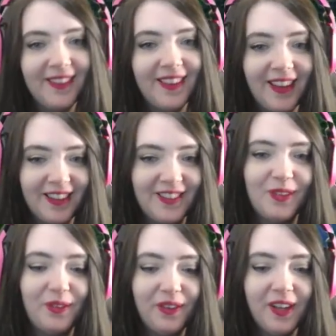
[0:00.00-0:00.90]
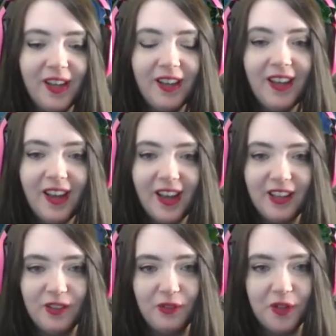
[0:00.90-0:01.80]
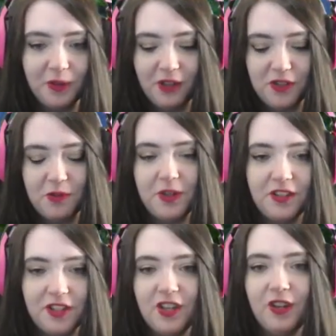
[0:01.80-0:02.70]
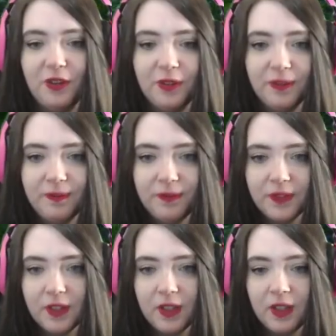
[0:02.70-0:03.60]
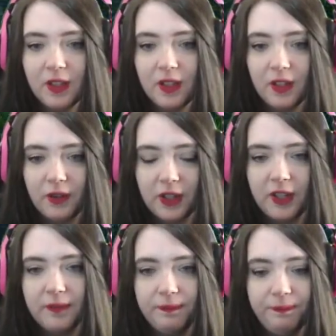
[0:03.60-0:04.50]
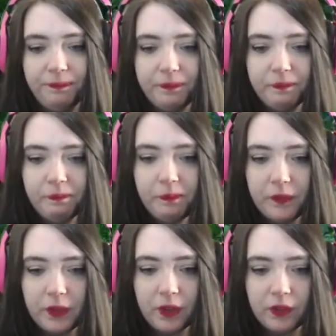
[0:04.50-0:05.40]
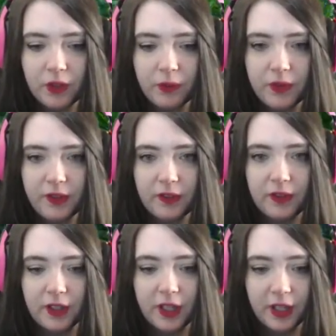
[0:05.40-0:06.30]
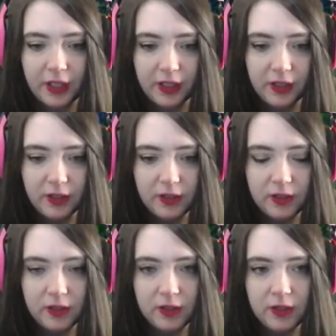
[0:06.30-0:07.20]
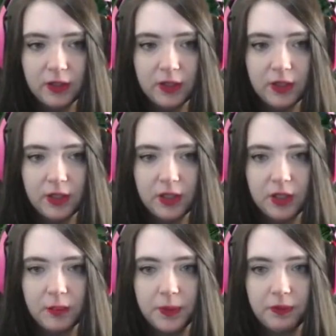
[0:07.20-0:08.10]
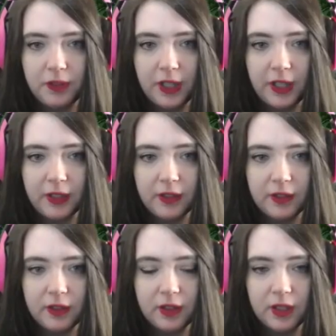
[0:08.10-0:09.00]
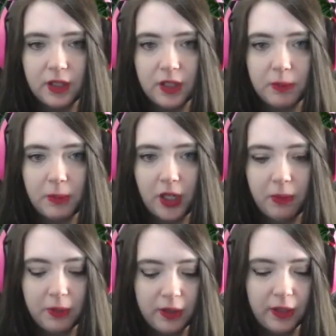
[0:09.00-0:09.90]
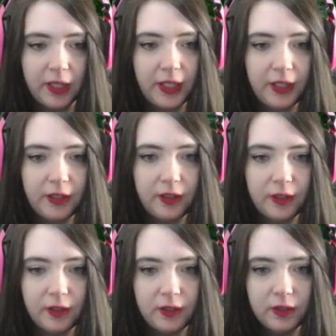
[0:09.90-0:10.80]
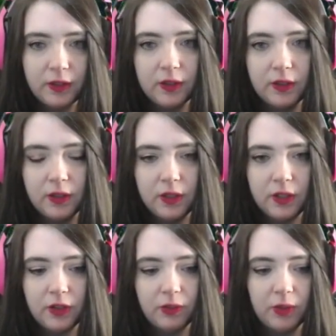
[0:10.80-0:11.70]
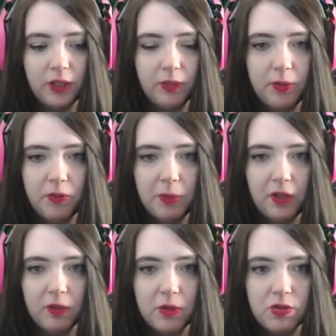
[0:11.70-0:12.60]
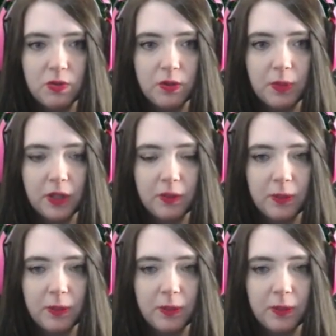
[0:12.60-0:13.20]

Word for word: like, I don't- I don't know what else you want us to do. Okay. So, this is the guy with the flag. Um, I would like... That's why I like PvPing on my druid